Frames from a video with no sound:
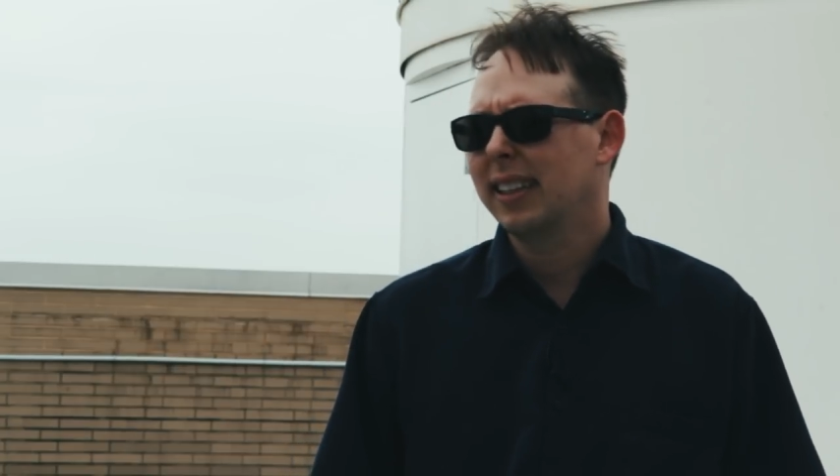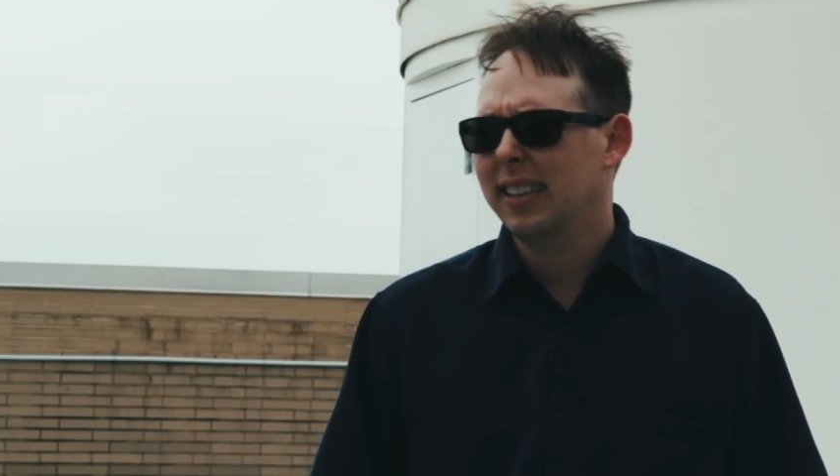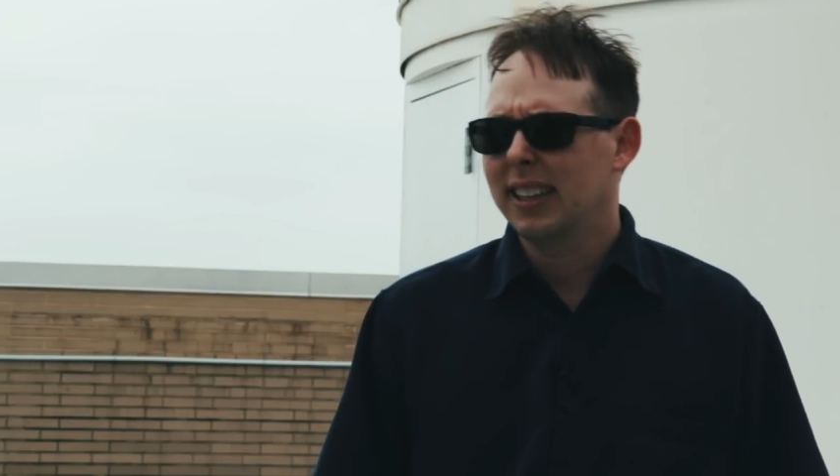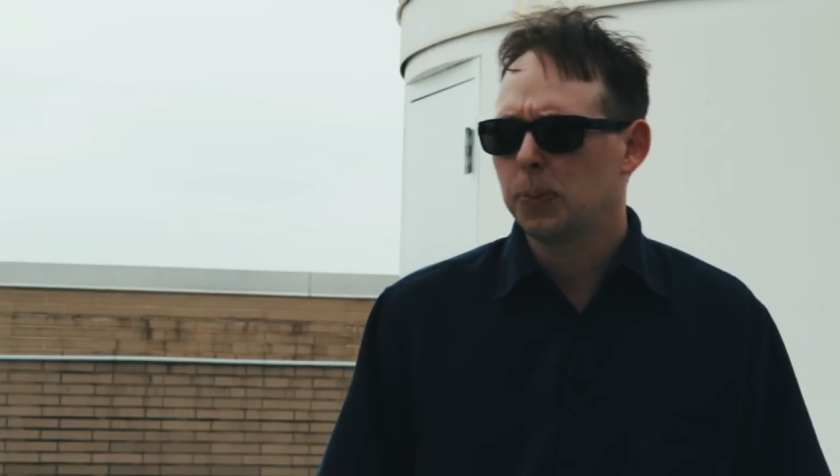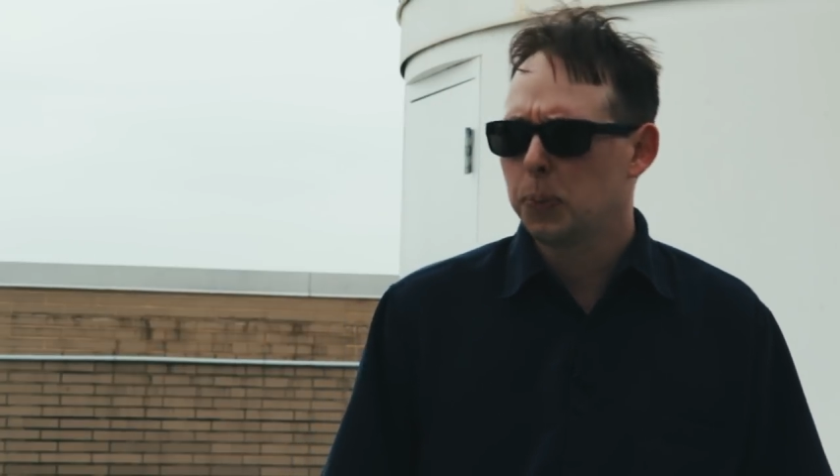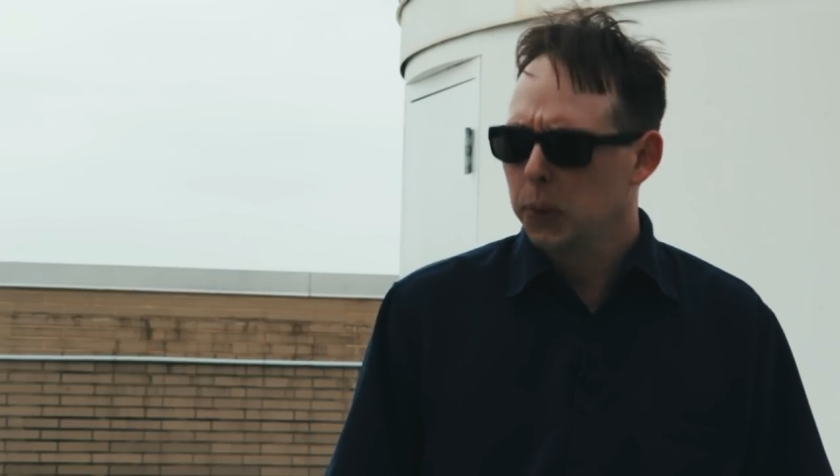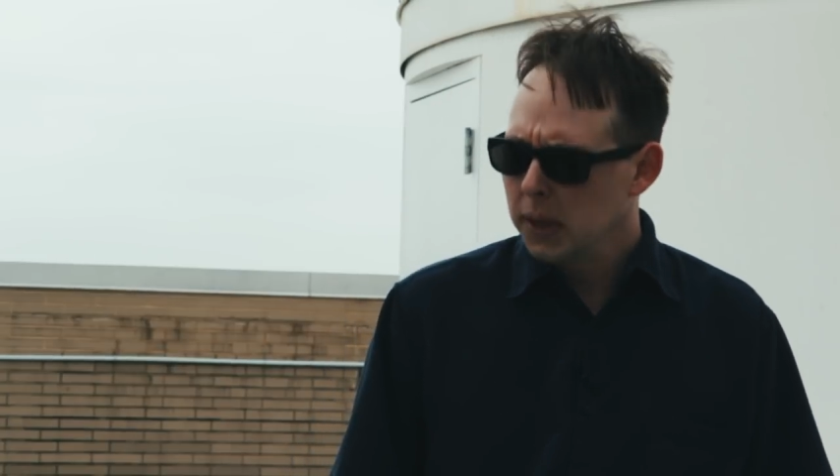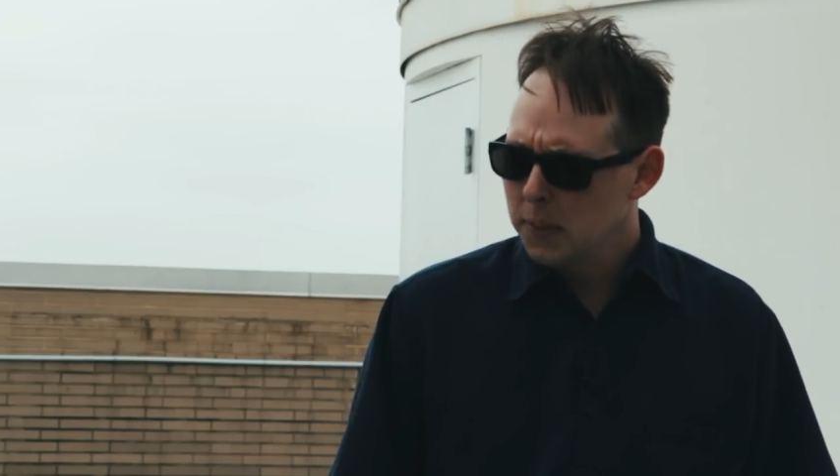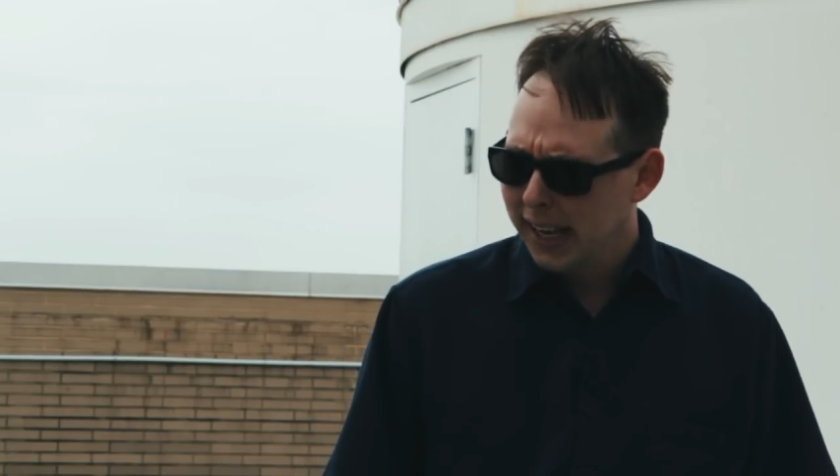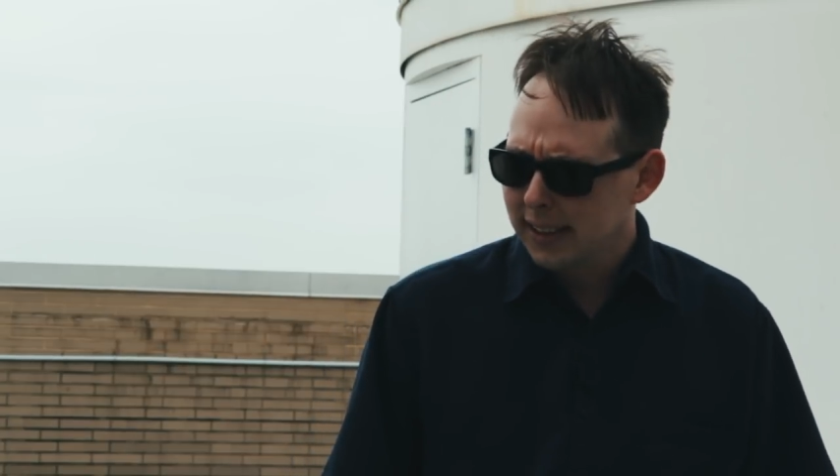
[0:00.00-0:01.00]
And it's
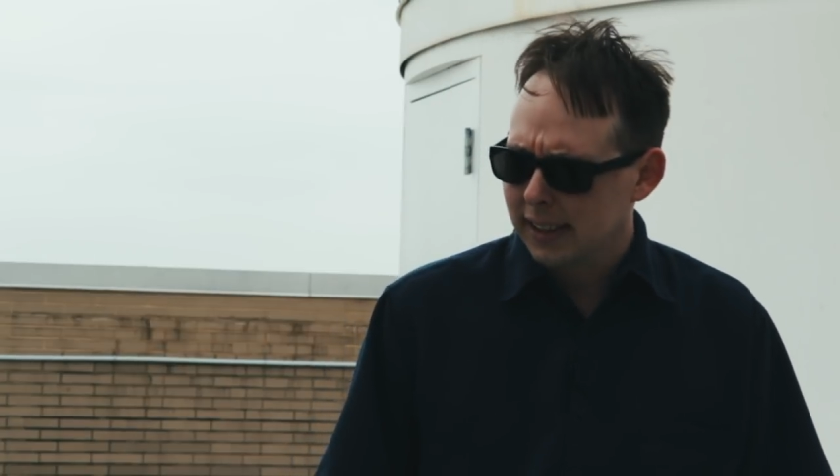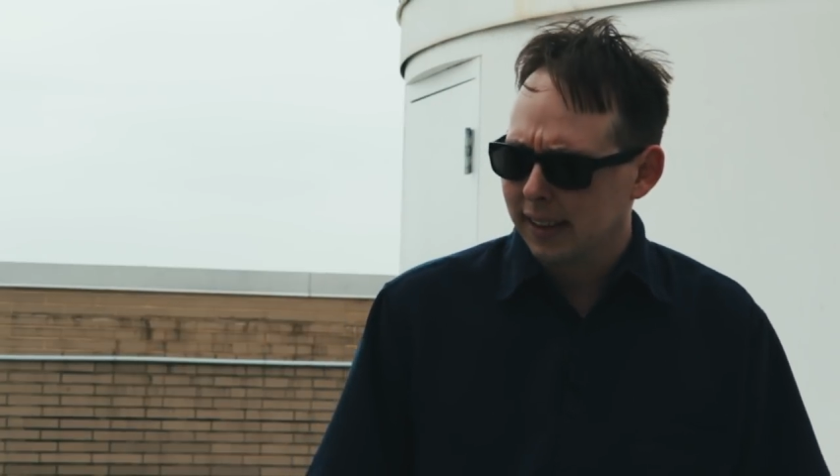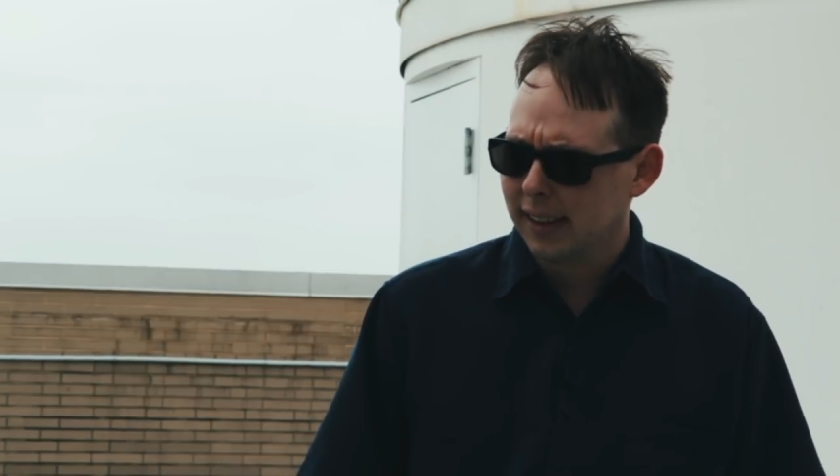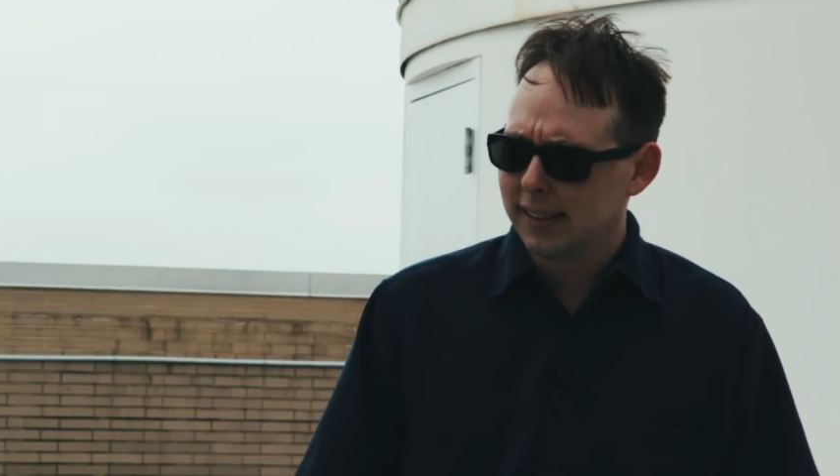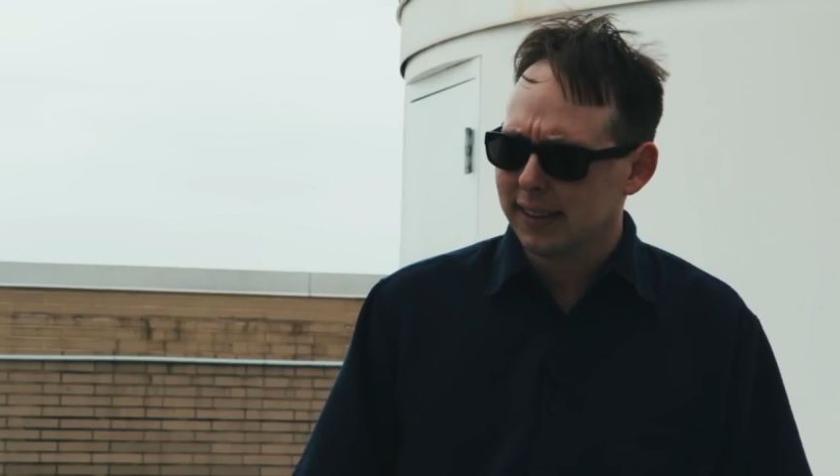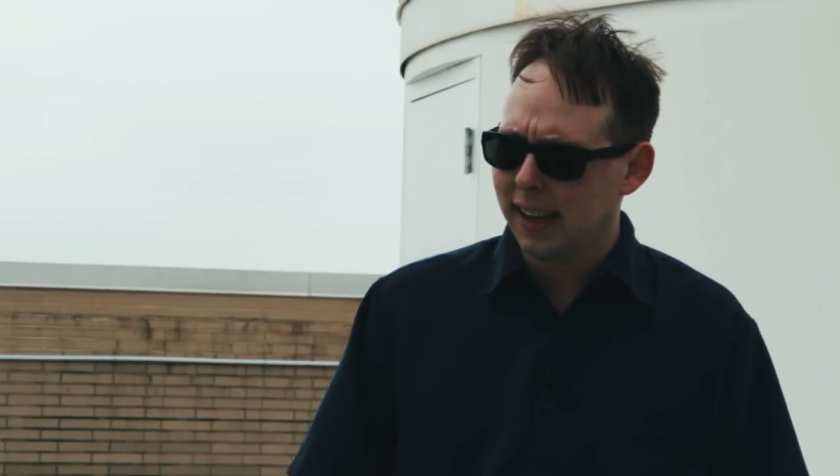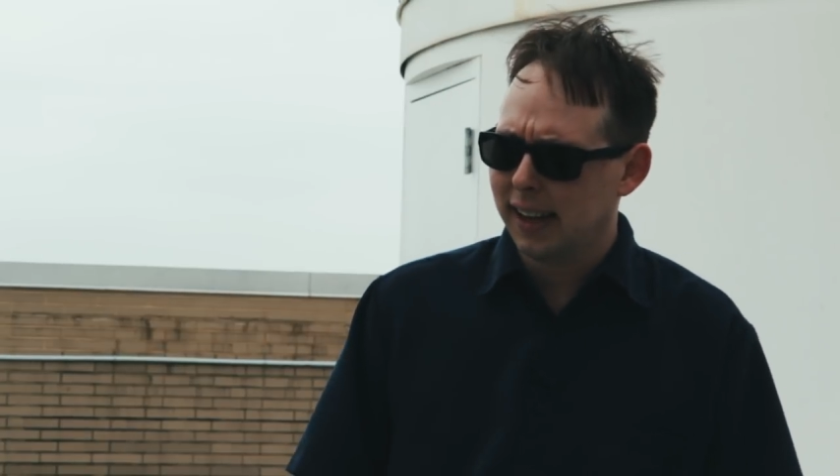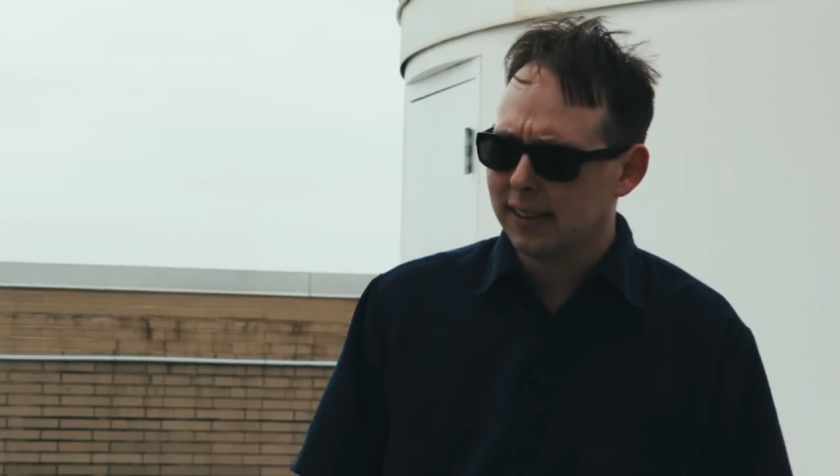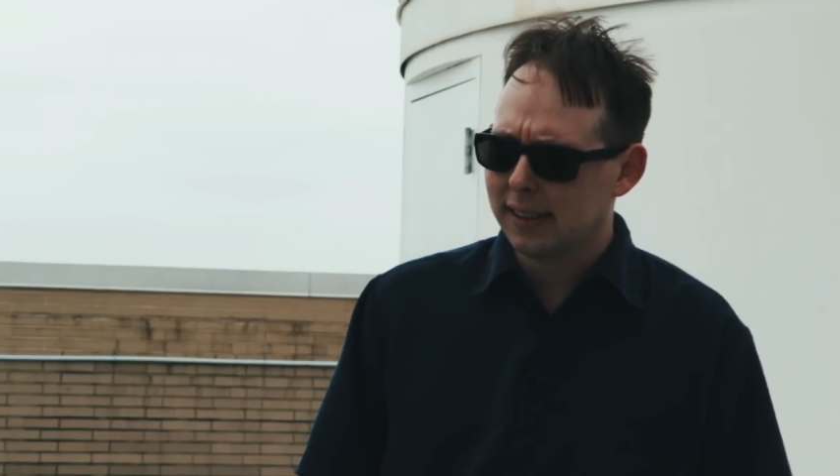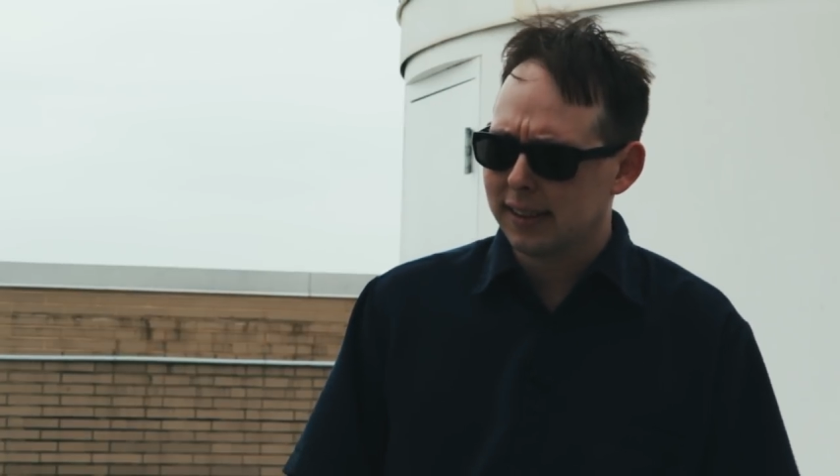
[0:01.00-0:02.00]
pretty amazing that
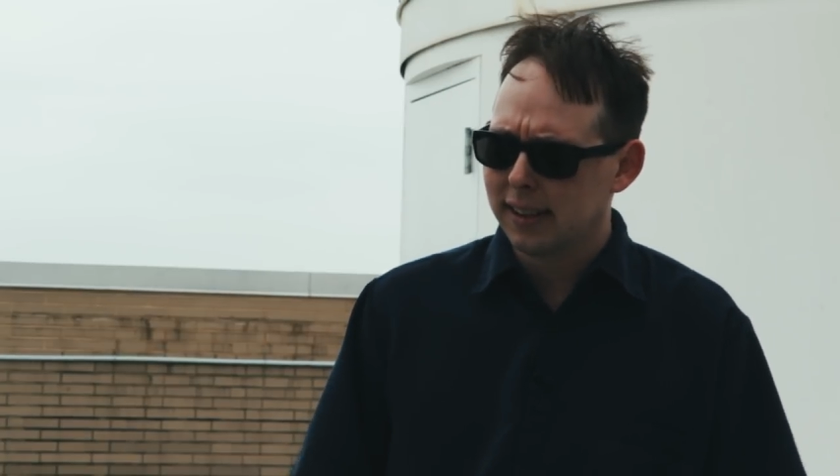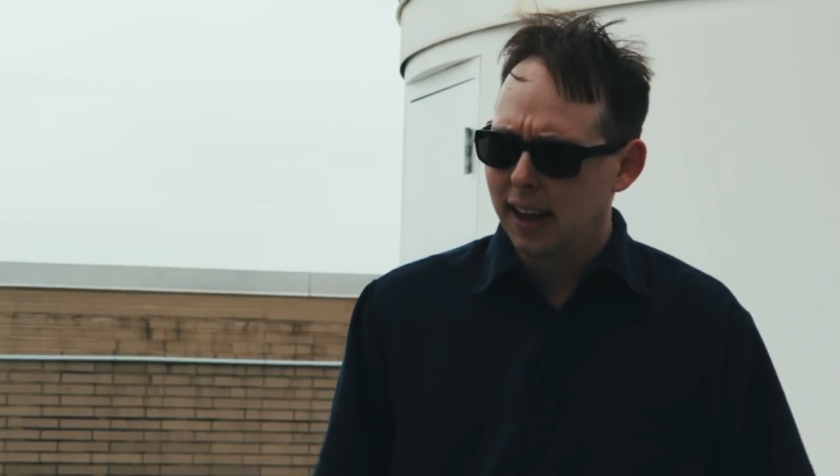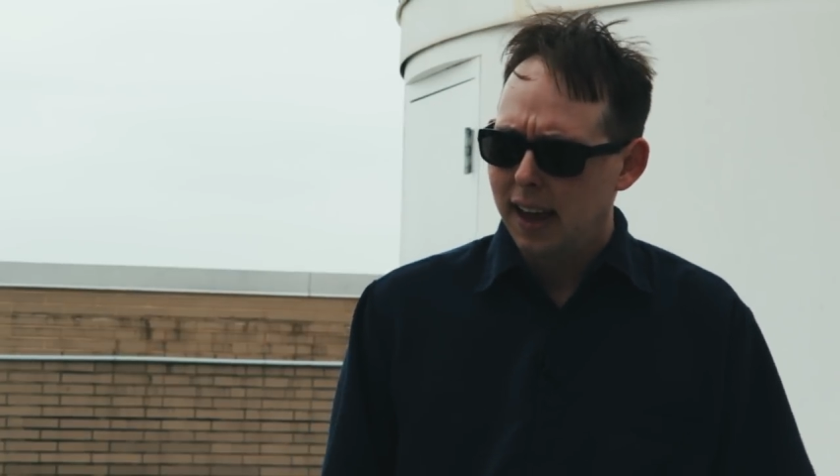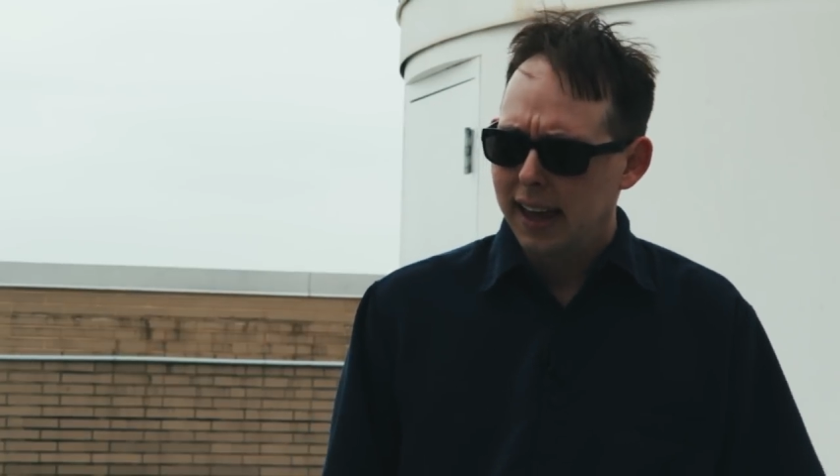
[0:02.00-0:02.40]
science